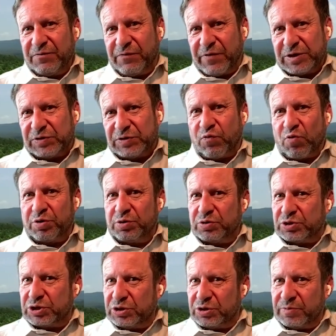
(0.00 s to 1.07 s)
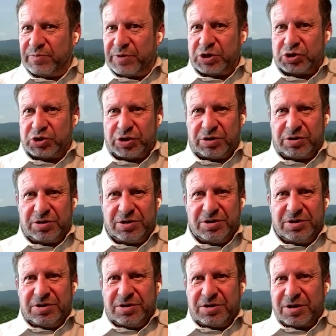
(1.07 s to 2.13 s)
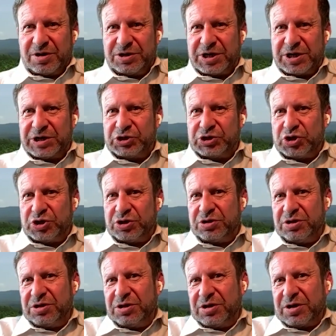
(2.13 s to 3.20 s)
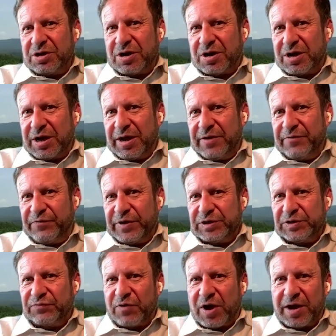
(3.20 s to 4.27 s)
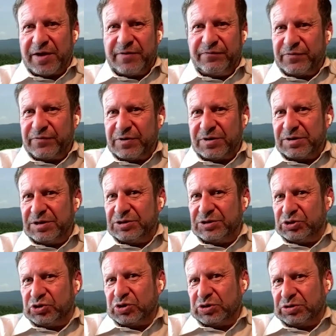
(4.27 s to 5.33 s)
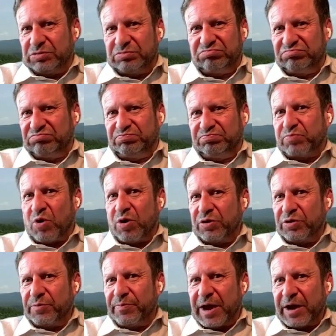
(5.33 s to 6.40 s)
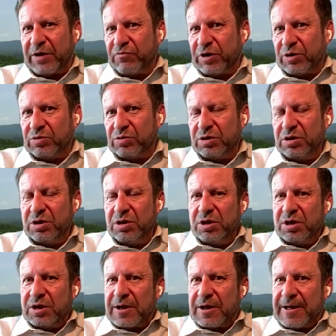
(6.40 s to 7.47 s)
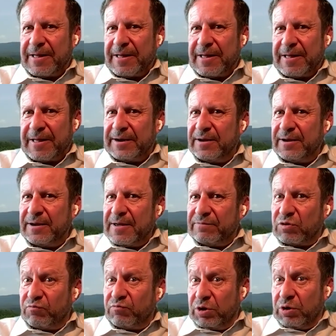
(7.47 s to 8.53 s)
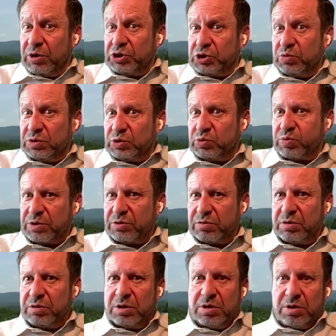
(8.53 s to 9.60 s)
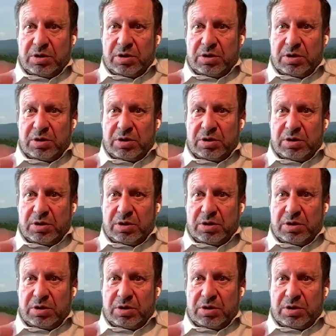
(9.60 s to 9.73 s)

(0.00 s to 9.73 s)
Phase 4, you see diminishing attention, and phase 5, it's just part of the background. And the real issue is whether